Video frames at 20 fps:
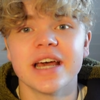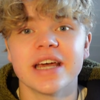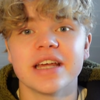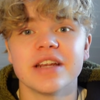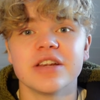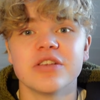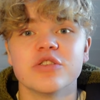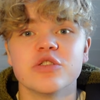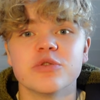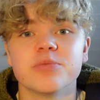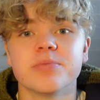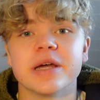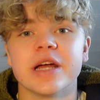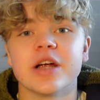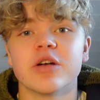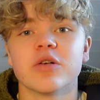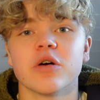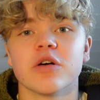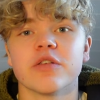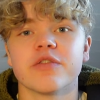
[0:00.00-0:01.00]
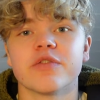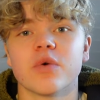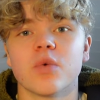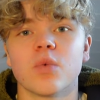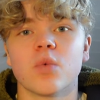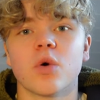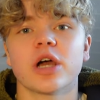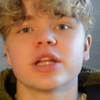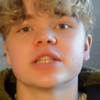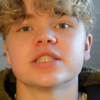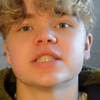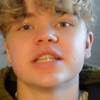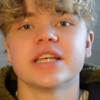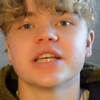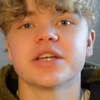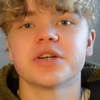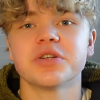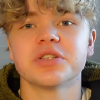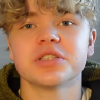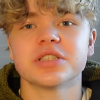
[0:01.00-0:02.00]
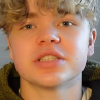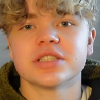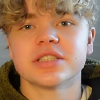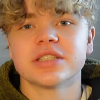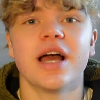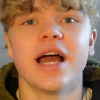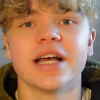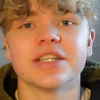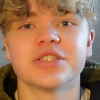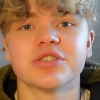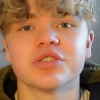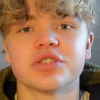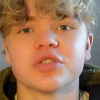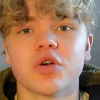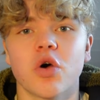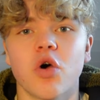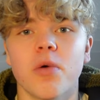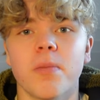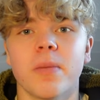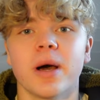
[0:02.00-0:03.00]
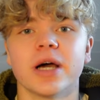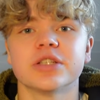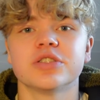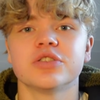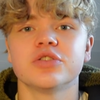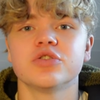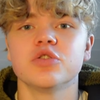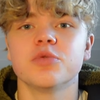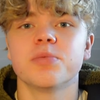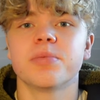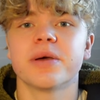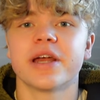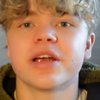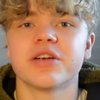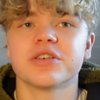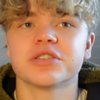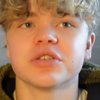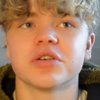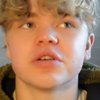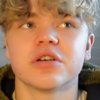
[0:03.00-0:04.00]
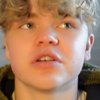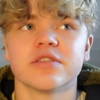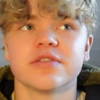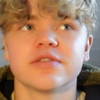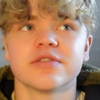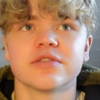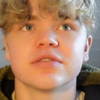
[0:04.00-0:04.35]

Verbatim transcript: a new pair of white sneakers. As you saw, my two pairs of